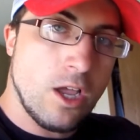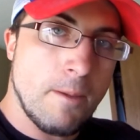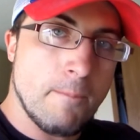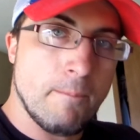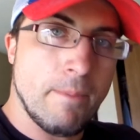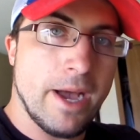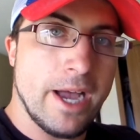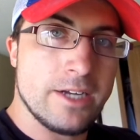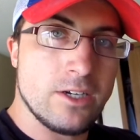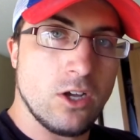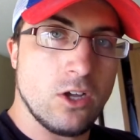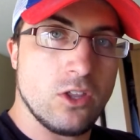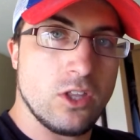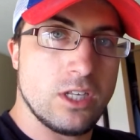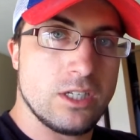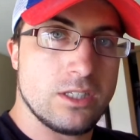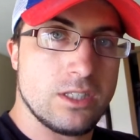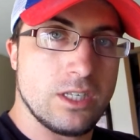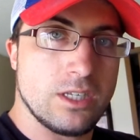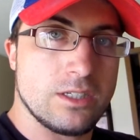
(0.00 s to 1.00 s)
combine all
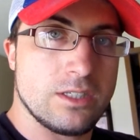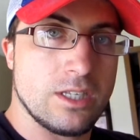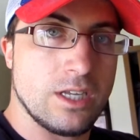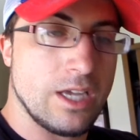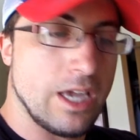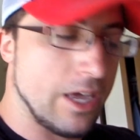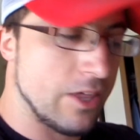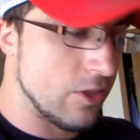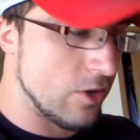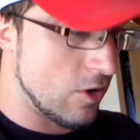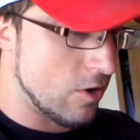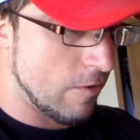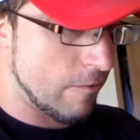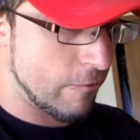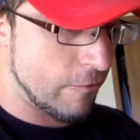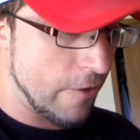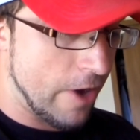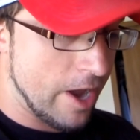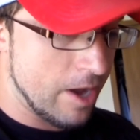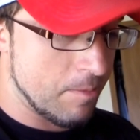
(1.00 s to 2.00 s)
these things together,
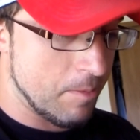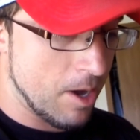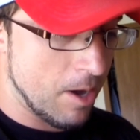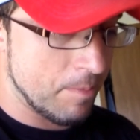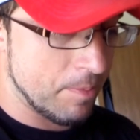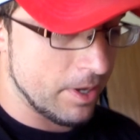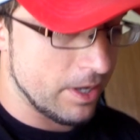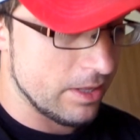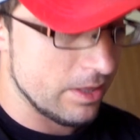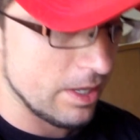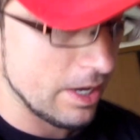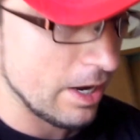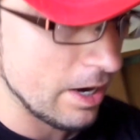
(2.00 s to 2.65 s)
fry them up, and